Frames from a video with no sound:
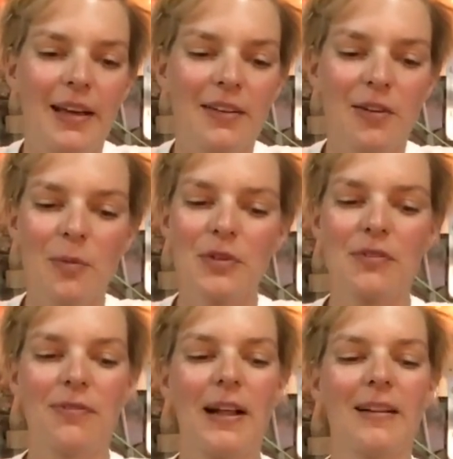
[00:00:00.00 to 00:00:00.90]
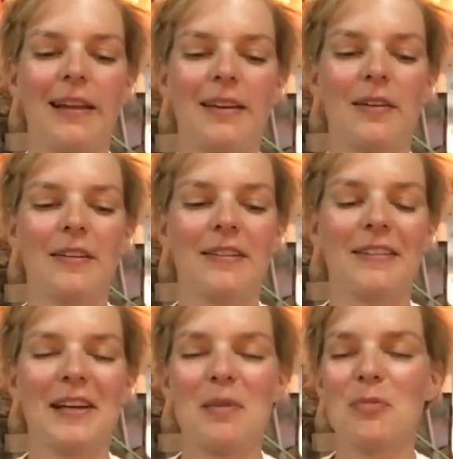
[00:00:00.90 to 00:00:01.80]
and it almost felt like
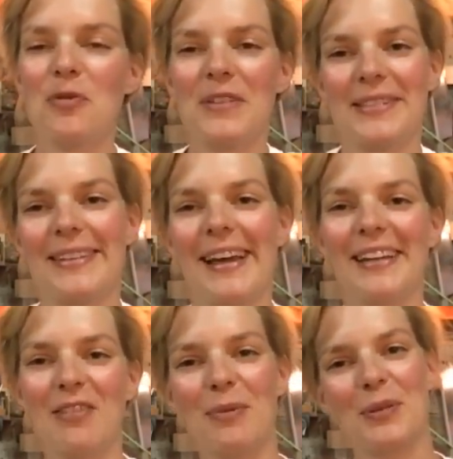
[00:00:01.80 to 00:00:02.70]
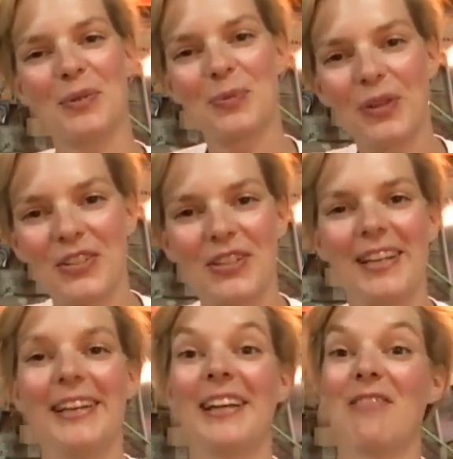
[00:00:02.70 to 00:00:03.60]
a like a movie set. Everybody was
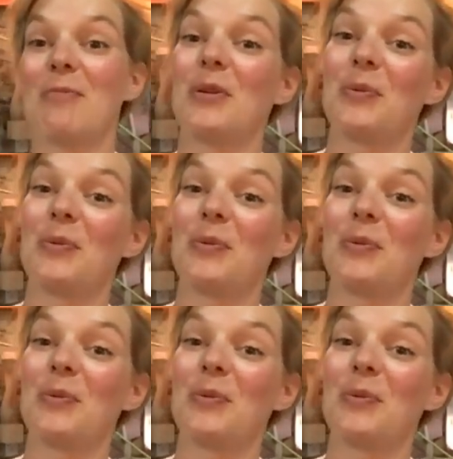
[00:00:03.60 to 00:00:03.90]
watching and everybody